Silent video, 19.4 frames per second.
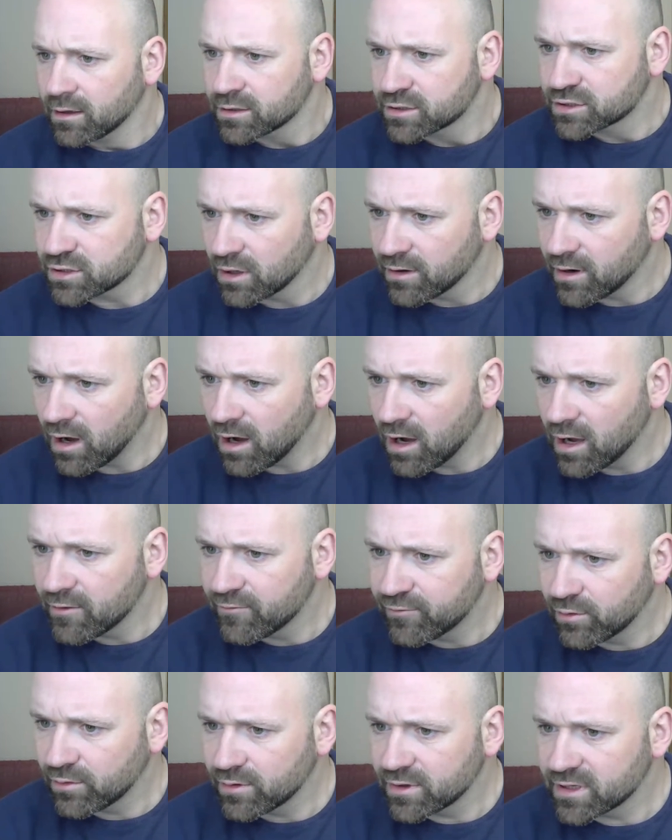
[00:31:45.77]
John, I
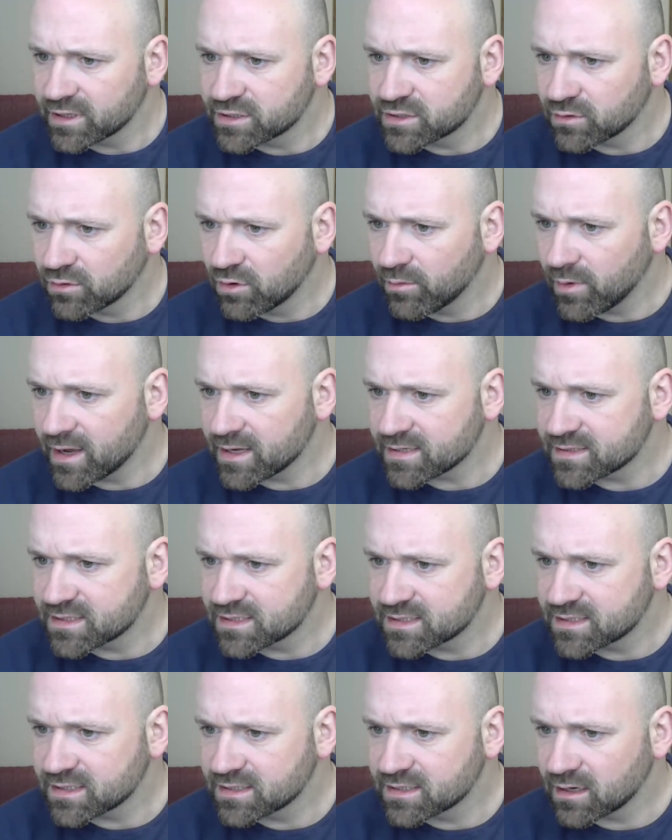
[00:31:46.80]
forwarded you all my
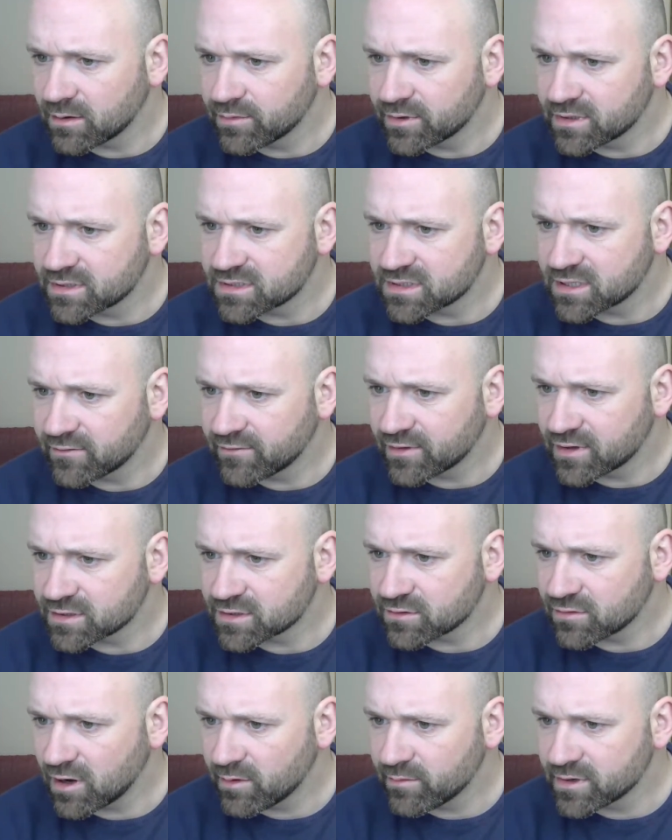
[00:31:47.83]
STCW certificates,
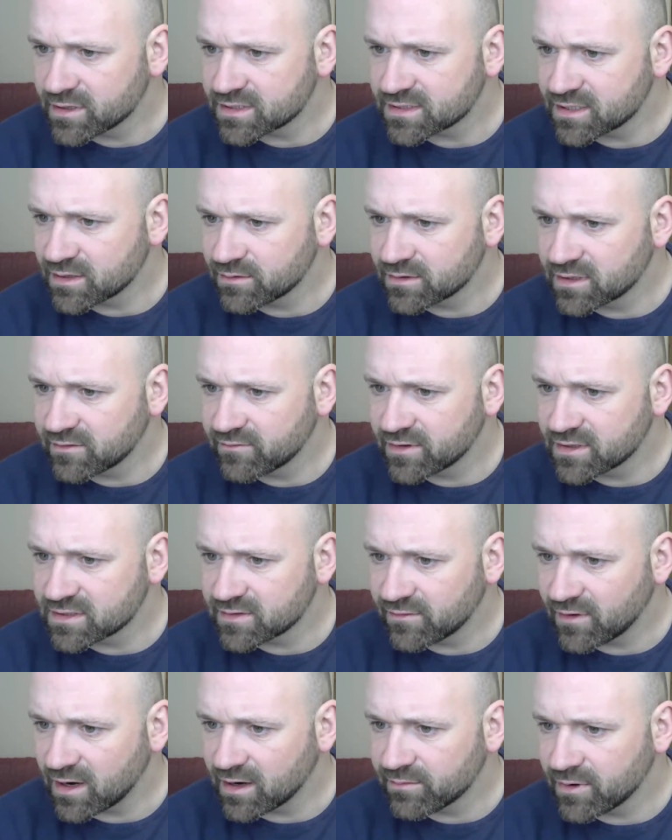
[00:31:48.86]
Crown Managed C1D visa,
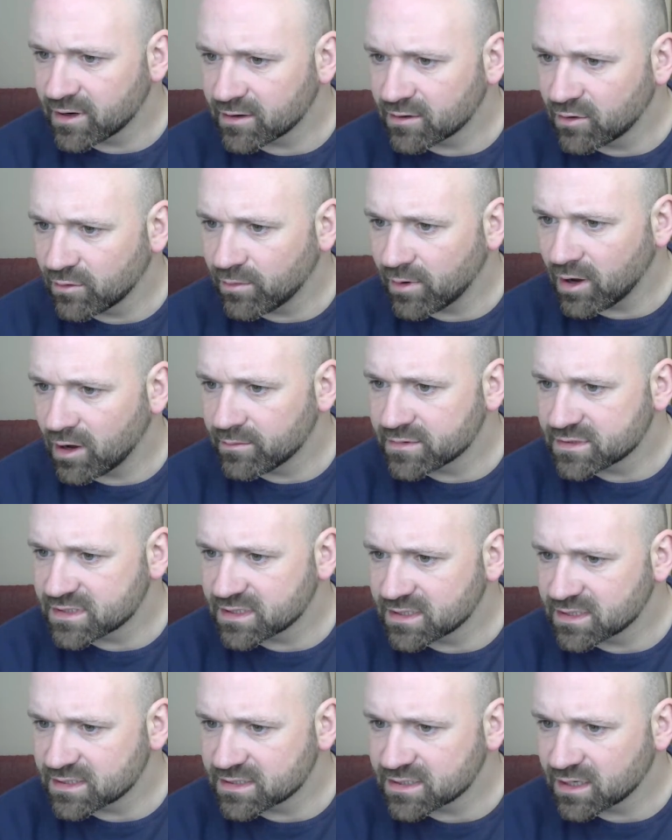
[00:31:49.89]
valid medical, Bahamas
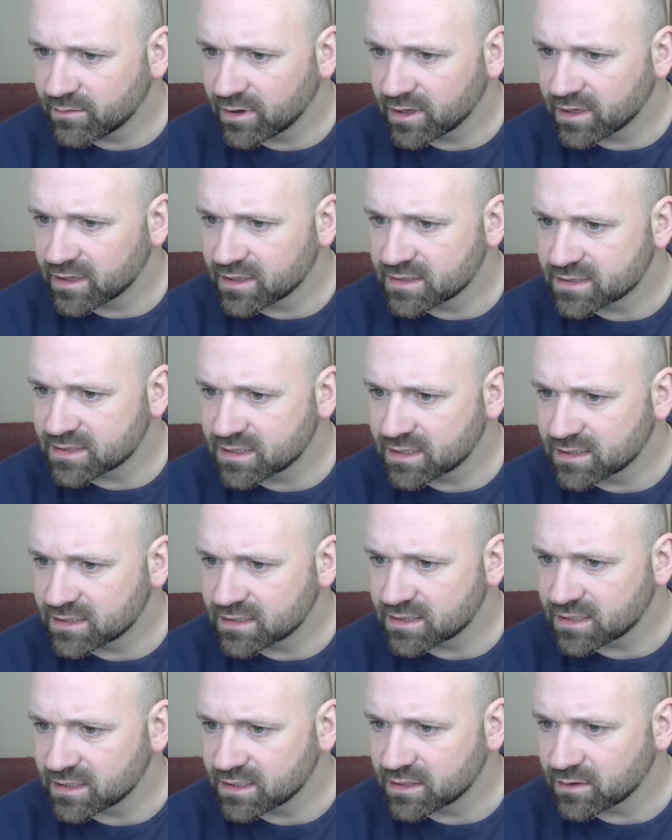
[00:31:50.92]
CDC, and my Indian
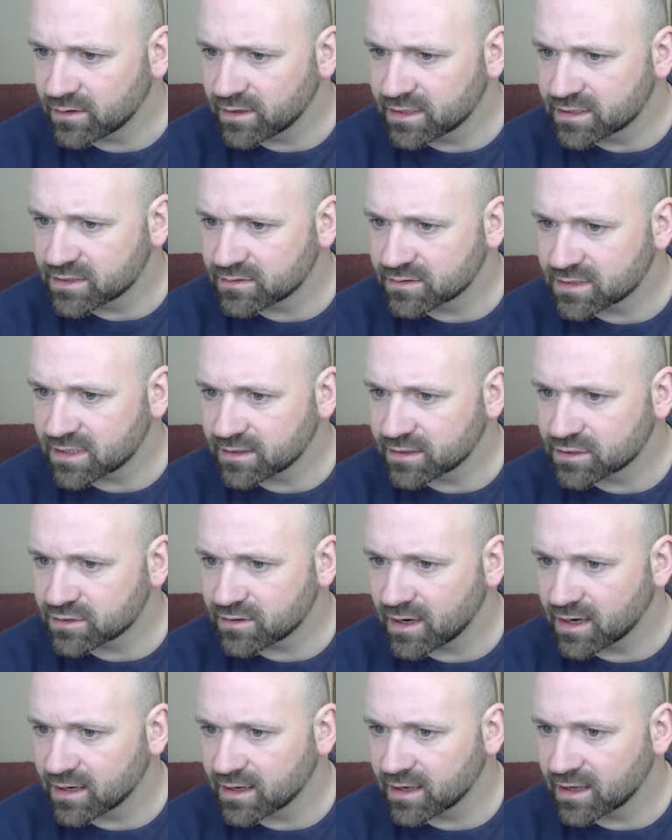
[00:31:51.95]
CDC. Do I need to attend the
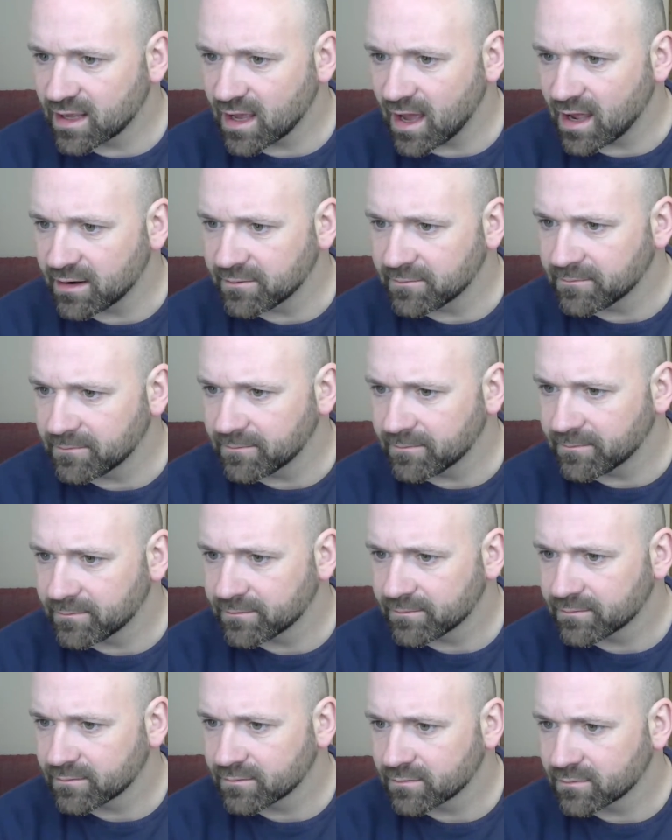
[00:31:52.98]
training again?
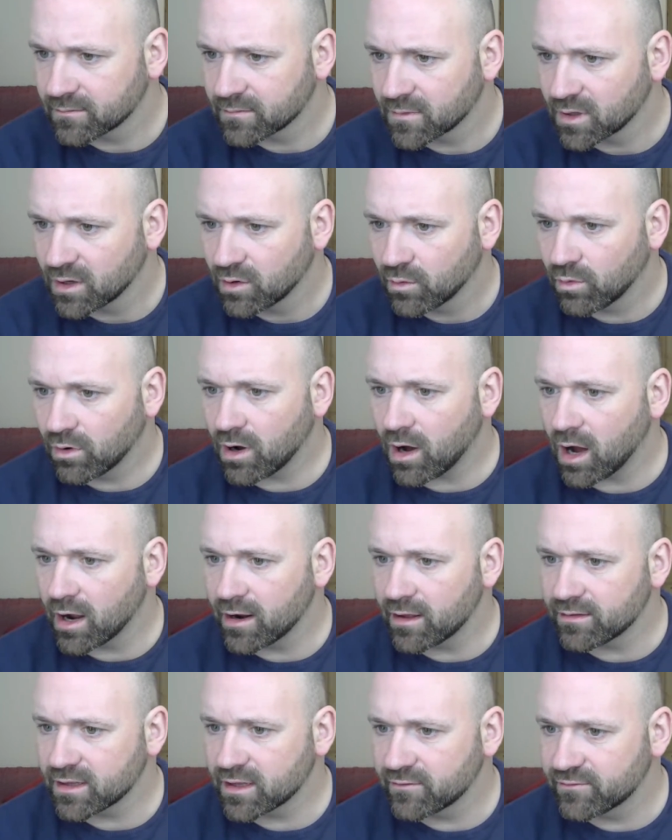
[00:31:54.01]
Well, I
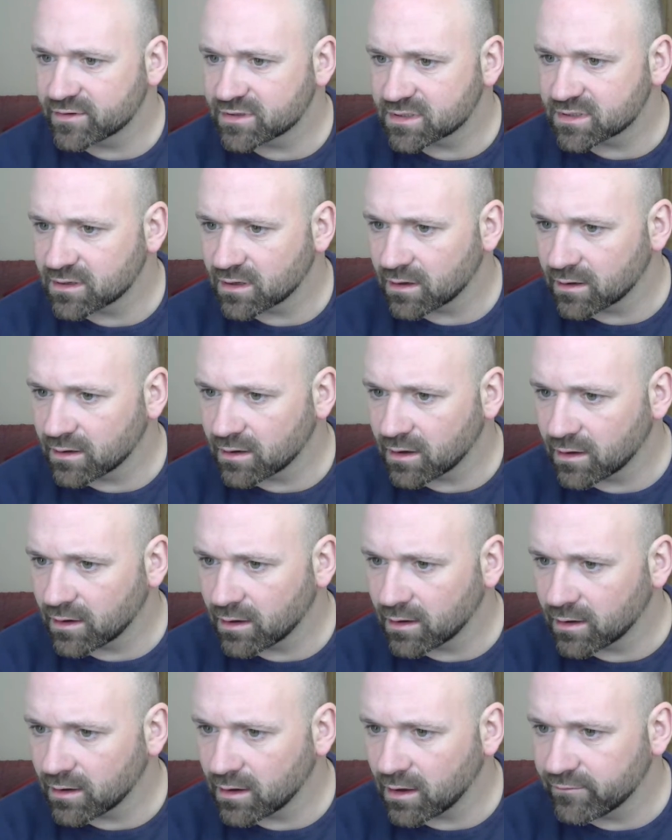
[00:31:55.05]
don't think
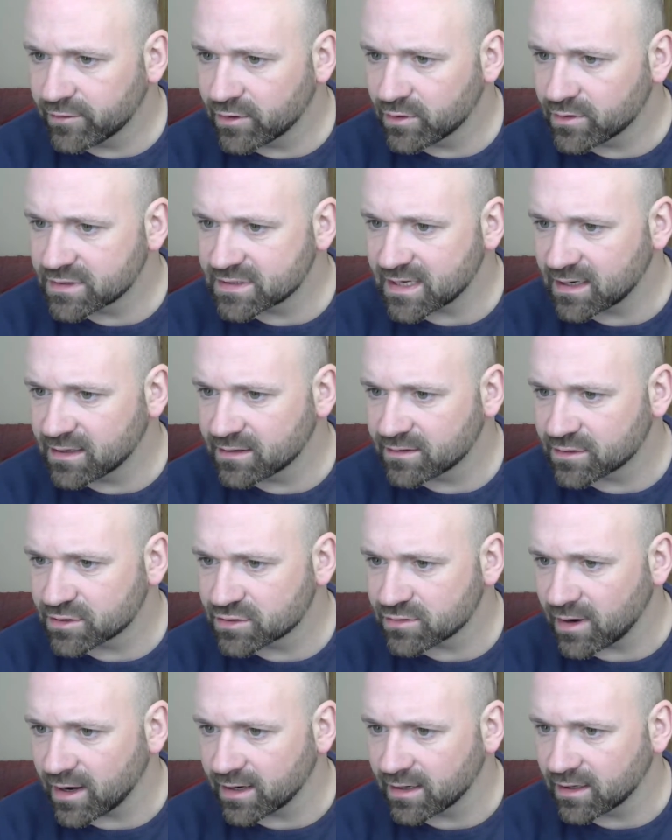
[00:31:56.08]
have you attended the
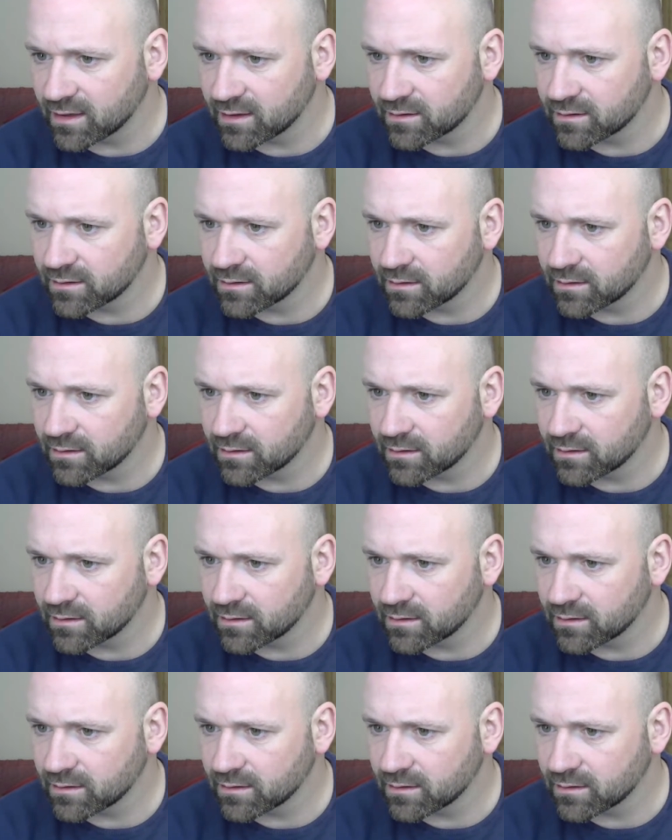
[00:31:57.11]
training?